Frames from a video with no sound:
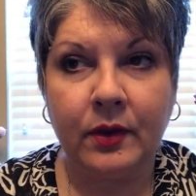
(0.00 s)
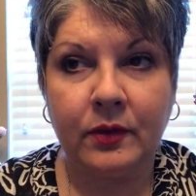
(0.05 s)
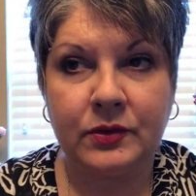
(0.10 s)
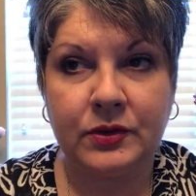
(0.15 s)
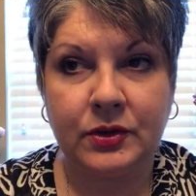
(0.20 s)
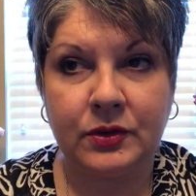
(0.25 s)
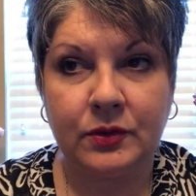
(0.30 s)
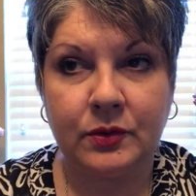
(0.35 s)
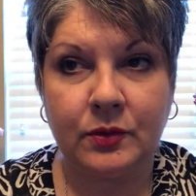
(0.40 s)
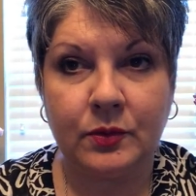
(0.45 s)

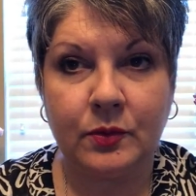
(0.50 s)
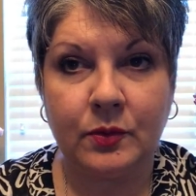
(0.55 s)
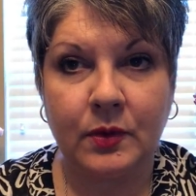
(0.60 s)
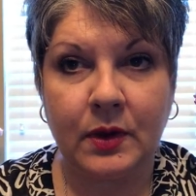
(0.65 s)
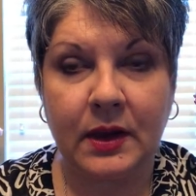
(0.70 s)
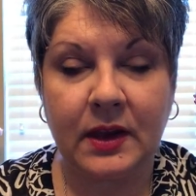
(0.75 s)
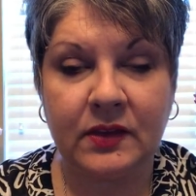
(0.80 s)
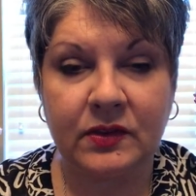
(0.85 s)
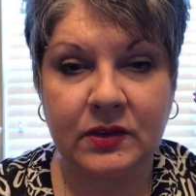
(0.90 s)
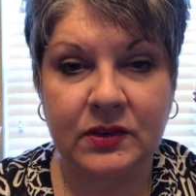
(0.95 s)
to
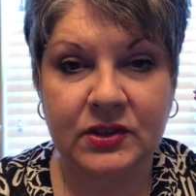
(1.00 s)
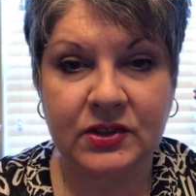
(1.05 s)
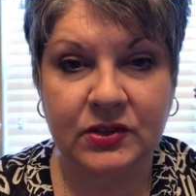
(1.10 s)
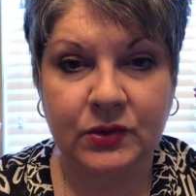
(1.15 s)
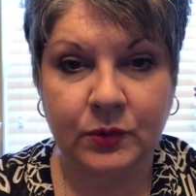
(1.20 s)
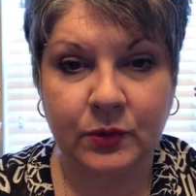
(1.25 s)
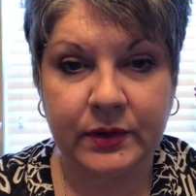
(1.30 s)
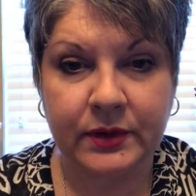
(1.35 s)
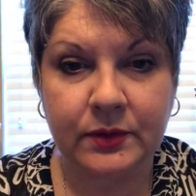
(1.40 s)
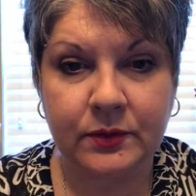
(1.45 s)
get the
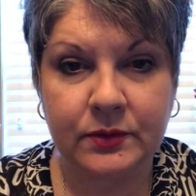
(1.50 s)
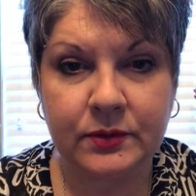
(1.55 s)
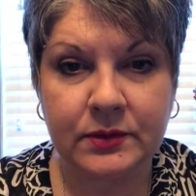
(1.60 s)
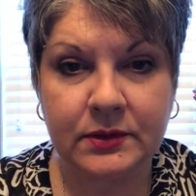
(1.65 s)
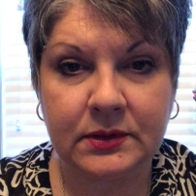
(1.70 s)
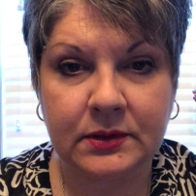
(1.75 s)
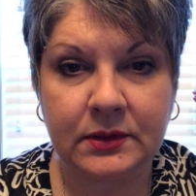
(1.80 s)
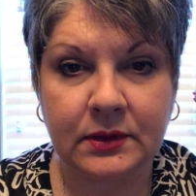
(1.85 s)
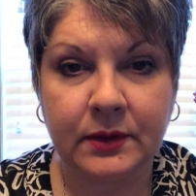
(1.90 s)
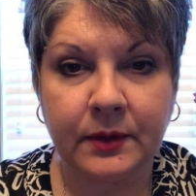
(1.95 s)

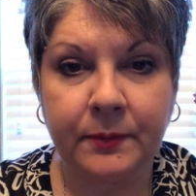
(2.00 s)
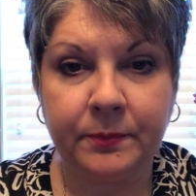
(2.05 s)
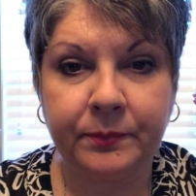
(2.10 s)
soils